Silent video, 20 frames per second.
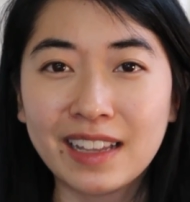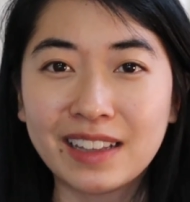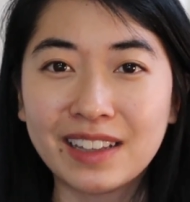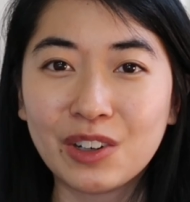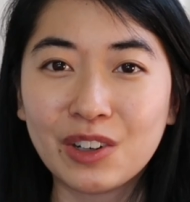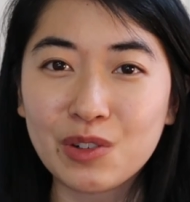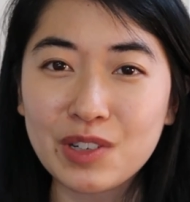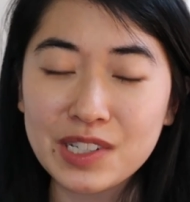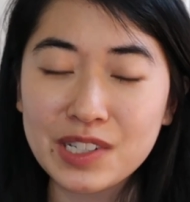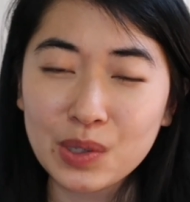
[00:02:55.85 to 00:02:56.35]

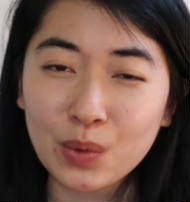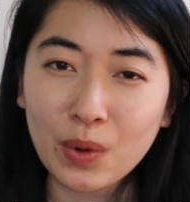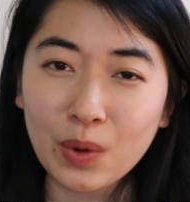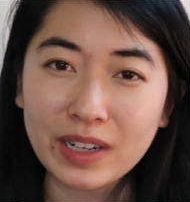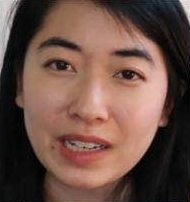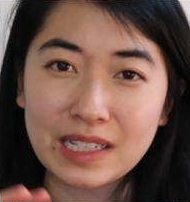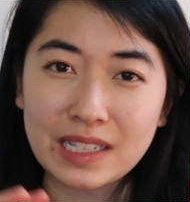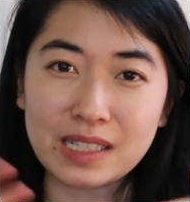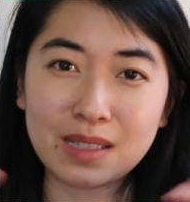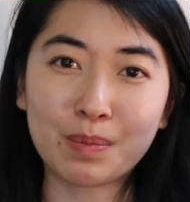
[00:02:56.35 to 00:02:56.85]
The reason why
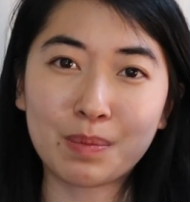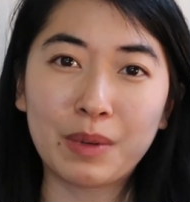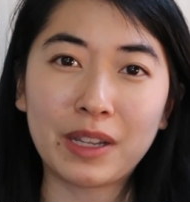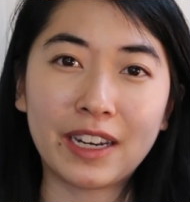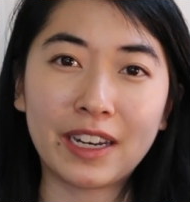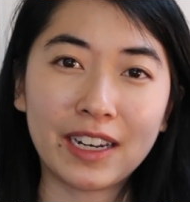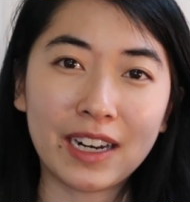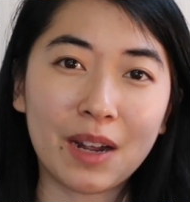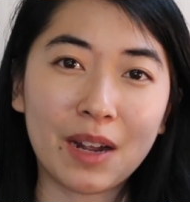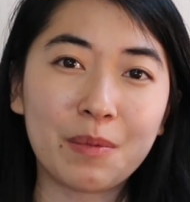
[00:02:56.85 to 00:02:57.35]
they
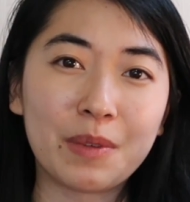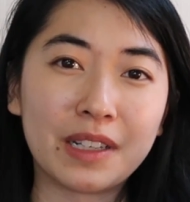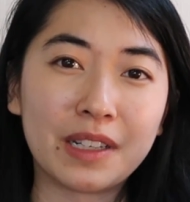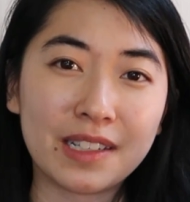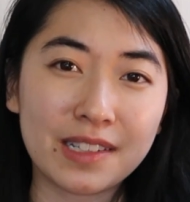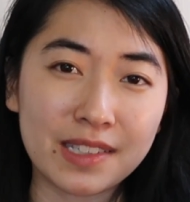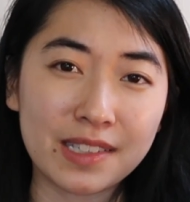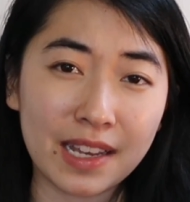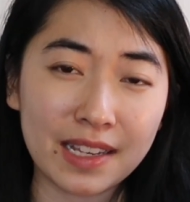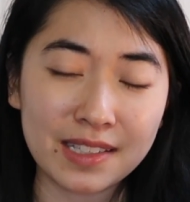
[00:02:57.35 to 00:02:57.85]
split it up in
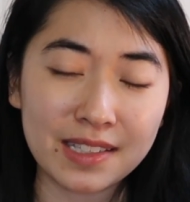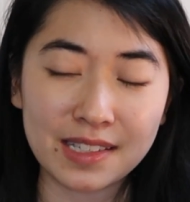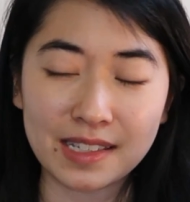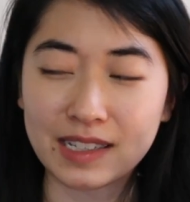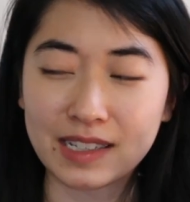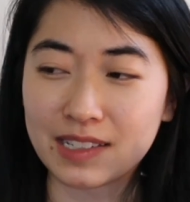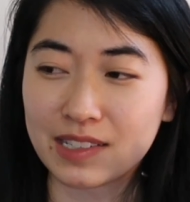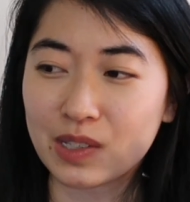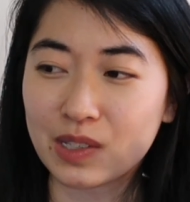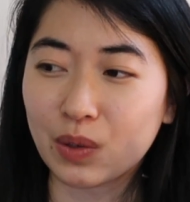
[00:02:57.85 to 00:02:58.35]
this sense
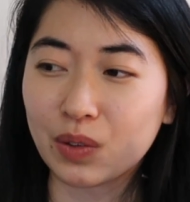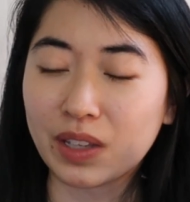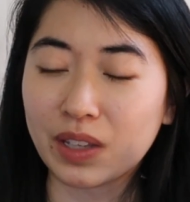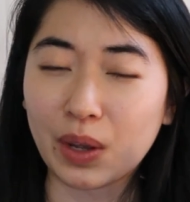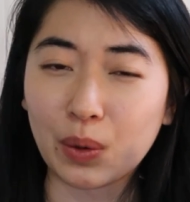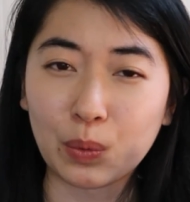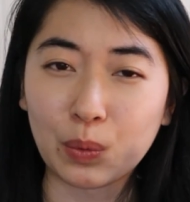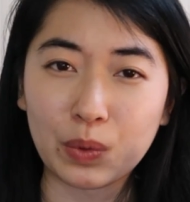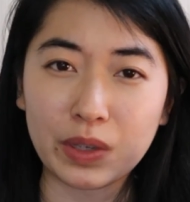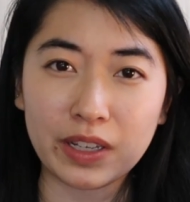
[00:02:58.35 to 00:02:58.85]
is so
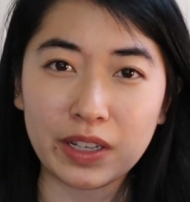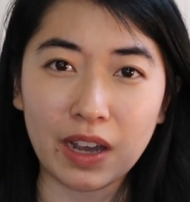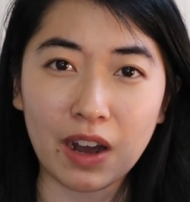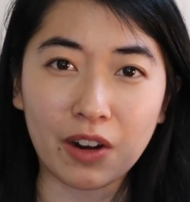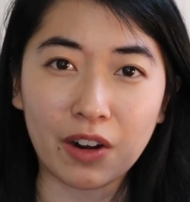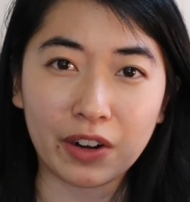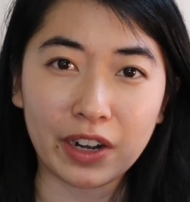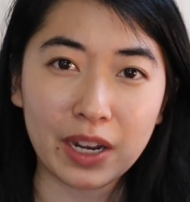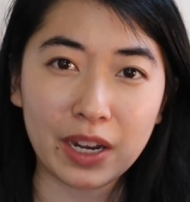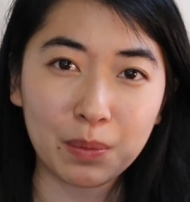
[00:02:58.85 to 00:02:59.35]
that we
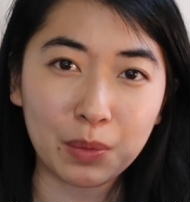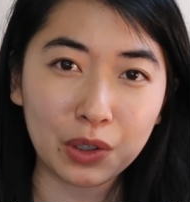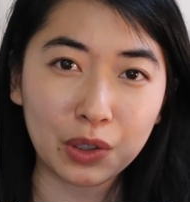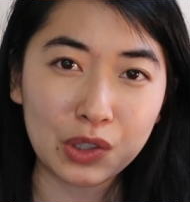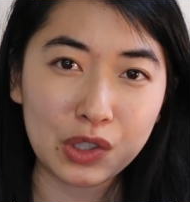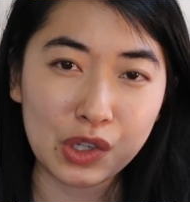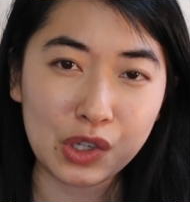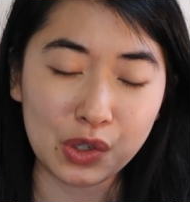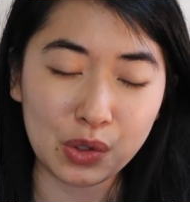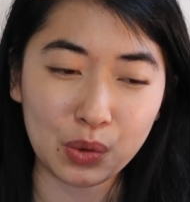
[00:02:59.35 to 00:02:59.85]
are
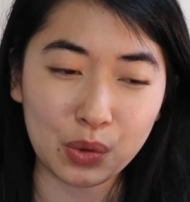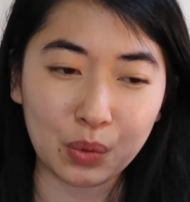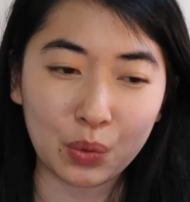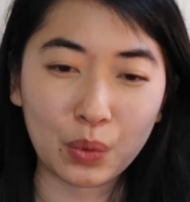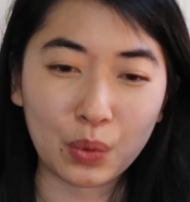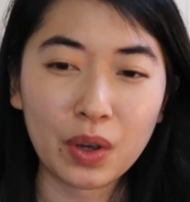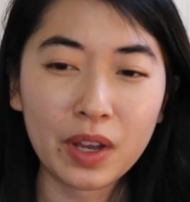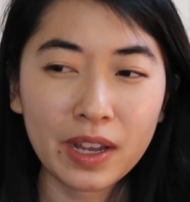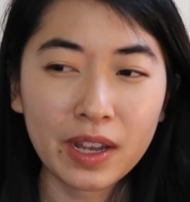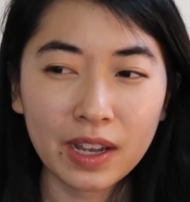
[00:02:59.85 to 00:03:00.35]
able
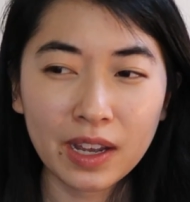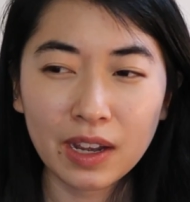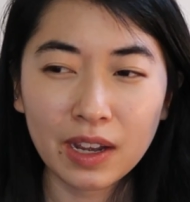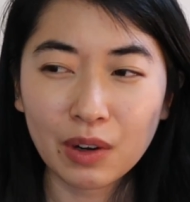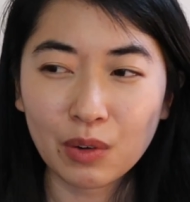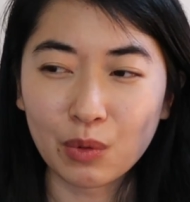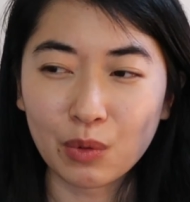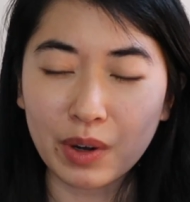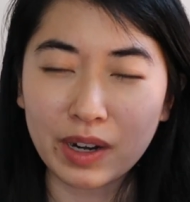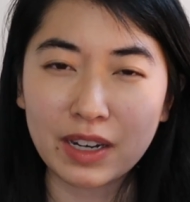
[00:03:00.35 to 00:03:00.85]
to
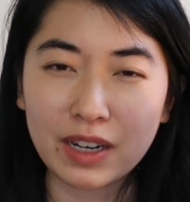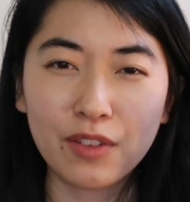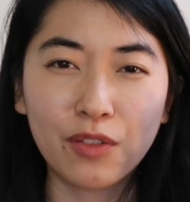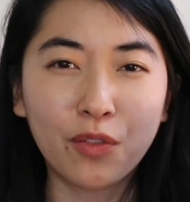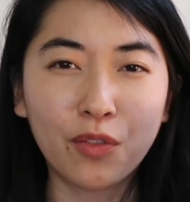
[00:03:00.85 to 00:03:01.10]
really